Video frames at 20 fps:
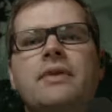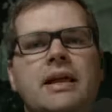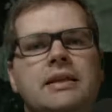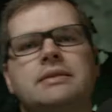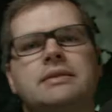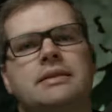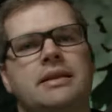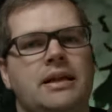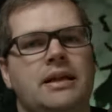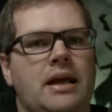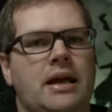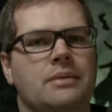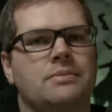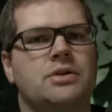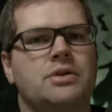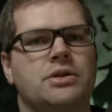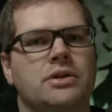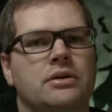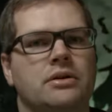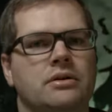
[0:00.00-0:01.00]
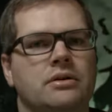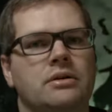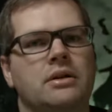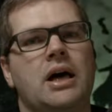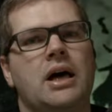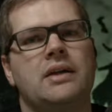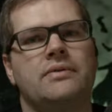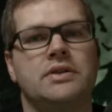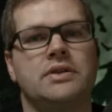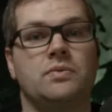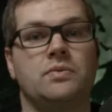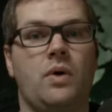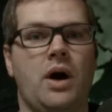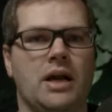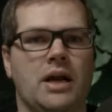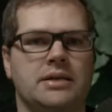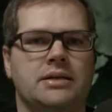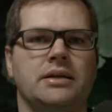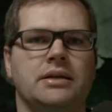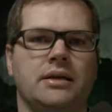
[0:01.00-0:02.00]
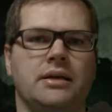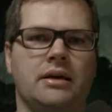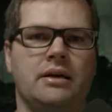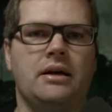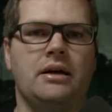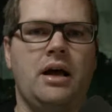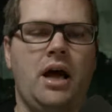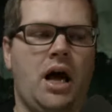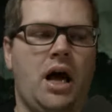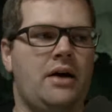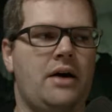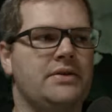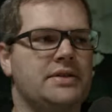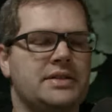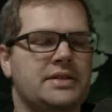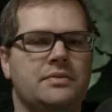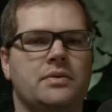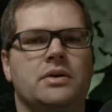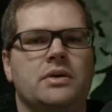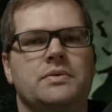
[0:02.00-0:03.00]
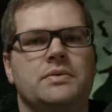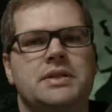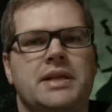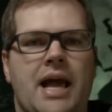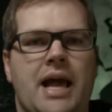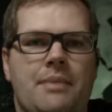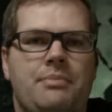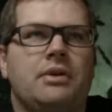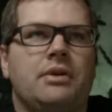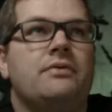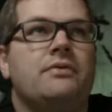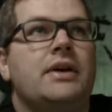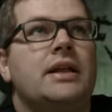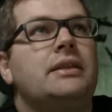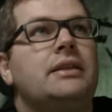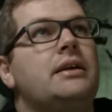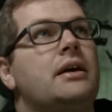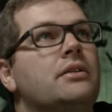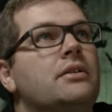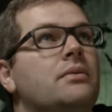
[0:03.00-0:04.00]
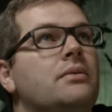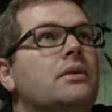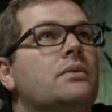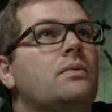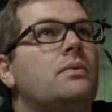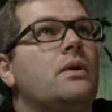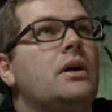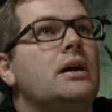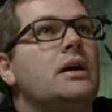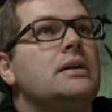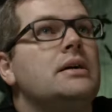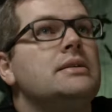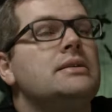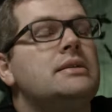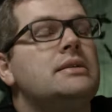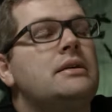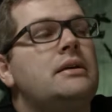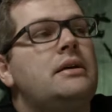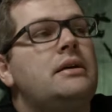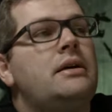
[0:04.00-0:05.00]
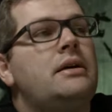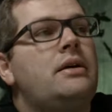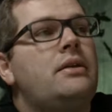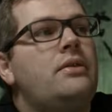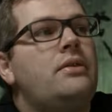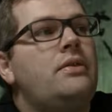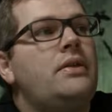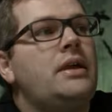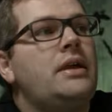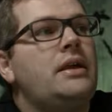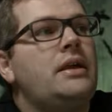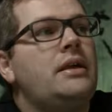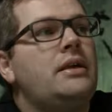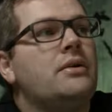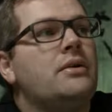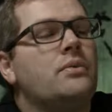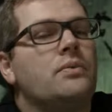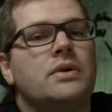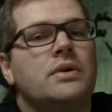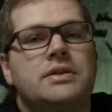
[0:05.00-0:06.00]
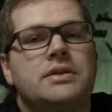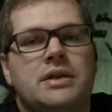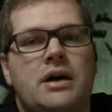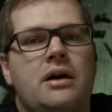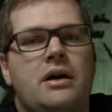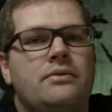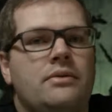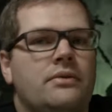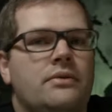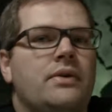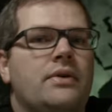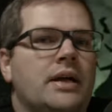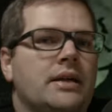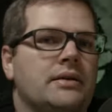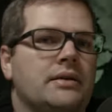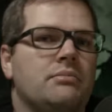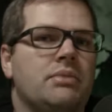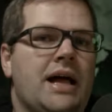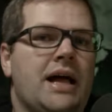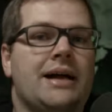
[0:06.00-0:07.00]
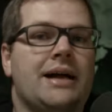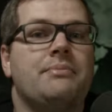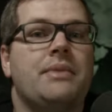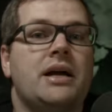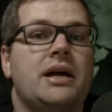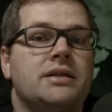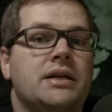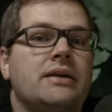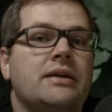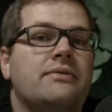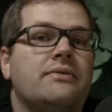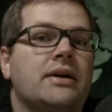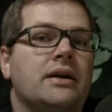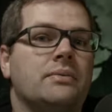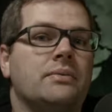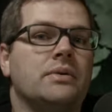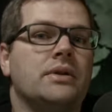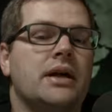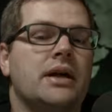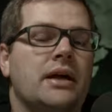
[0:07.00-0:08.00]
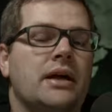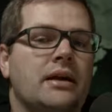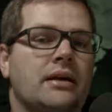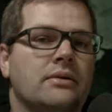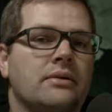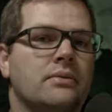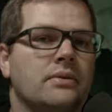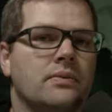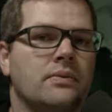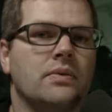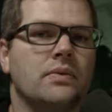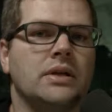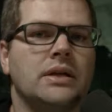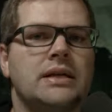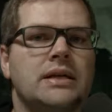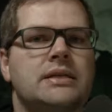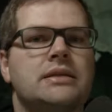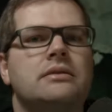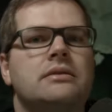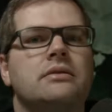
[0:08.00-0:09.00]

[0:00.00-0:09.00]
that I'm sure a lot of us watched, and obviously one was the Apple event, the other one was the Resolve event, the Black Magic event, where they released